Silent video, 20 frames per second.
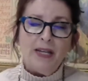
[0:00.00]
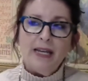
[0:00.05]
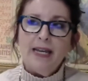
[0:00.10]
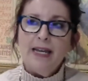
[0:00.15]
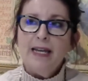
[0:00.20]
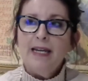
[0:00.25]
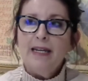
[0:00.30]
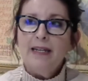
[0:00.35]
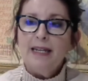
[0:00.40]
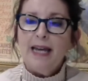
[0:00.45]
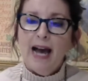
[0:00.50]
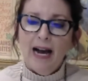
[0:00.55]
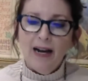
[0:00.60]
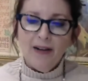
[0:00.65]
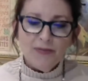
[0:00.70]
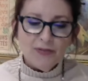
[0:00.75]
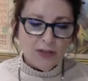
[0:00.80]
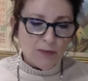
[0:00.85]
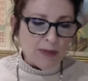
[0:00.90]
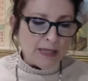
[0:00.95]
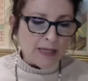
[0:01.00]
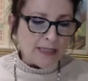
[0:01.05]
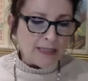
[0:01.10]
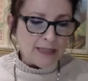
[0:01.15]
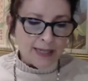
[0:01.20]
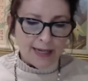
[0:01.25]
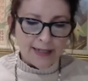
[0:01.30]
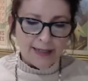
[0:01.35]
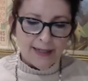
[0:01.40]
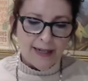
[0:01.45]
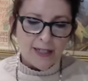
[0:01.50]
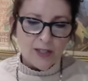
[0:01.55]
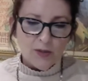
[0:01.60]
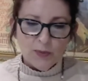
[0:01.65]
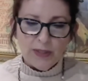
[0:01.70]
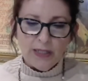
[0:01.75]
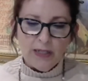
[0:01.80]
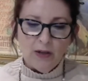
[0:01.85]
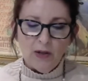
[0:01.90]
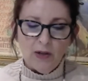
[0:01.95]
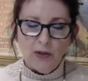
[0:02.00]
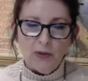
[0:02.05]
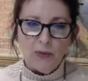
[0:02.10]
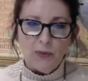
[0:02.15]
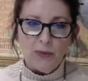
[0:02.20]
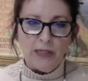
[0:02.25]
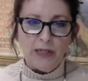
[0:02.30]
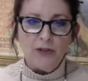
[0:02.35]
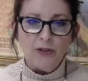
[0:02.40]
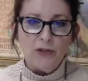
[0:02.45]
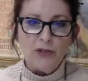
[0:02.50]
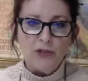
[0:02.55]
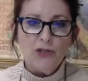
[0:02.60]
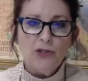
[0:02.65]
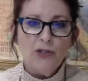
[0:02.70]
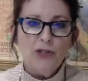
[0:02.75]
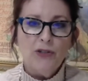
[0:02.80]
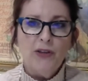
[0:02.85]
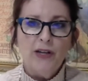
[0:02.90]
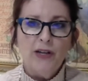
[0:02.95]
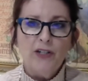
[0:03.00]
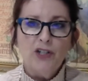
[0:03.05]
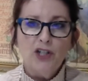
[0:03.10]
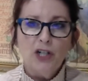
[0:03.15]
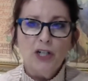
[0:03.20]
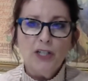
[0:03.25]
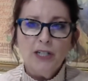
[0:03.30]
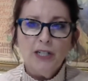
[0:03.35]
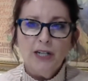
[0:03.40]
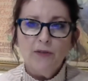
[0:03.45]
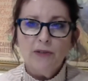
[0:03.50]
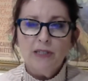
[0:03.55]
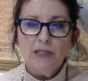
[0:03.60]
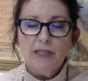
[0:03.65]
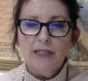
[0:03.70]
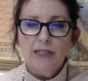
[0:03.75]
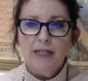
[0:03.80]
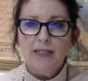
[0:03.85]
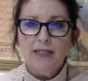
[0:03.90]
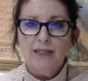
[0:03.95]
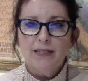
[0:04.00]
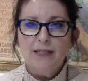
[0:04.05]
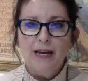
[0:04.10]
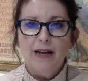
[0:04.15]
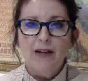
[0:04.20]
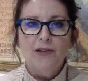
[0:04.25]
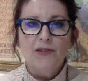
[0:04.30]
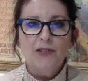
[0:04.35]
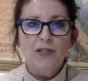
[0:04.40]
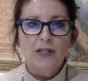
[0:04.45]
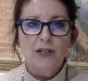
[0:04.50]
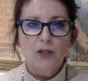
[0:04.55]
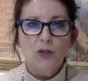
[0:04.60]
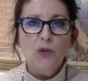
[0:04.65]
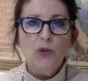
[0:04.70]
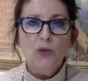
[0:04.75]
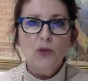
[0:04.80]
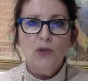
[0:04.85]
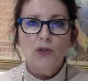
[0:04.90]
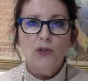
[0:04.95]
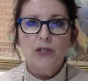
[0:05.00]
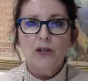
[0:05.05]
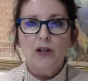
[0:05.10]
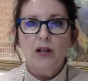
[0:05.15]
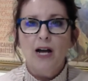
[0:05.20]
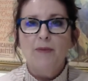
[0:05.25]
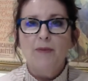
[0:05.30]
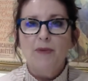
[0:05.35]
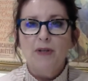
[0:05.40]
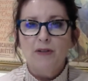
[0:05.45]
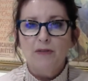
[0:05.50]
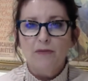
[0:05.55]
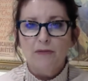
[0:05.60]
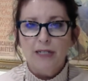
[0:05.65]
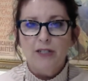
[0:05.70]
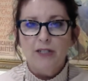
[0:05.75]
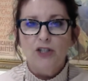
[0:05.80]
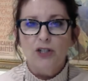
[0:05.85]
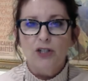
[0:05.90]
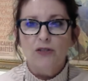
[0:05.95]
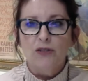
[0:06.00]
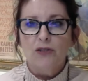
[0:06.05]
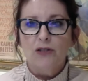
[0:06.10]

And after many decades, we all we understood that Chardonnay really excels in a cooler climate region.